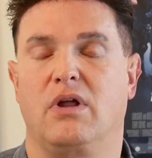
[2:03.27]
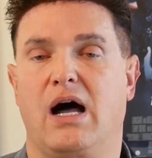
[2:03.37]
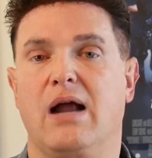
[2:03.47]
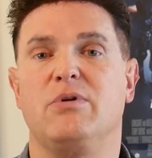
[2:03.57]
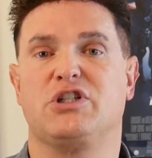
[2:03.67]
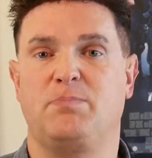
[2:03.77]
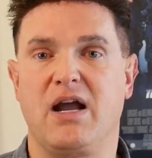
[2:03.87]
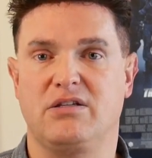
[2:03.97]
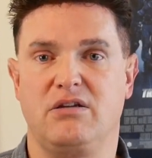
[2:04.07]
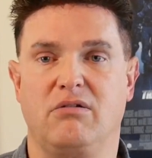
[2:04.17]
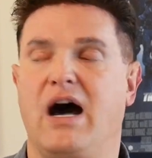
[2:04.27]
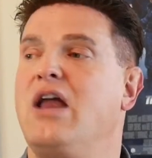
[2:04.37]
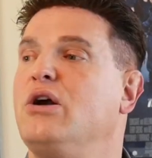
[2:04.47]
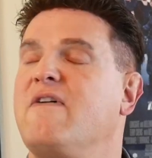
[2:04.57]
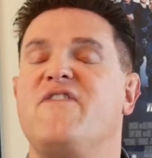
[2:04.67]
I respect you, I
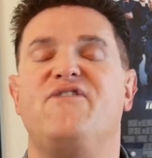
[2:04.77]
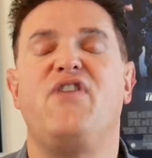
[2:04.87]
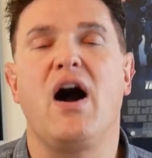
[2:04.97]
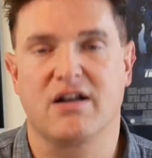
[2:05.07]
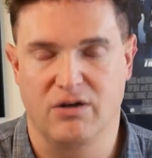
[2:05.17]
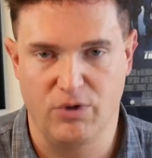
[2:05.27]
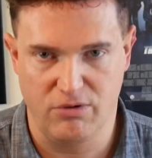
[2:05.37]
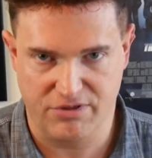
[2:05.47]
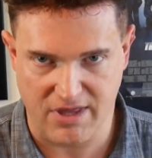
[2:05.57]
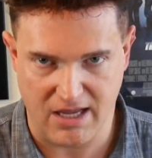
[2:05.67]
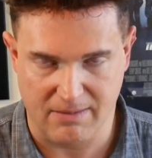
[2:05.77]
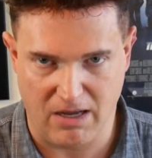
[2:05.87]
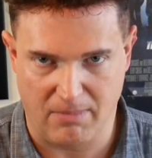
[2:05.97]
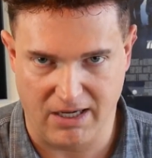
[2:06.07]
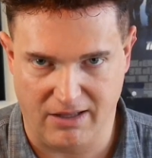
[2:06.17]
don't give a fuck what you think
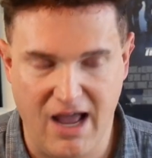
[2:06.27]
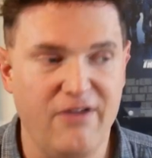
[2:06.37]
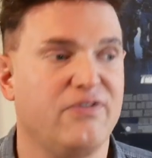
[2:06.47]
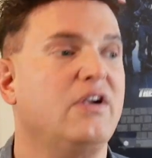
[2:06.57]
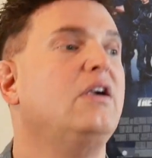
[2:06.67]
about my life.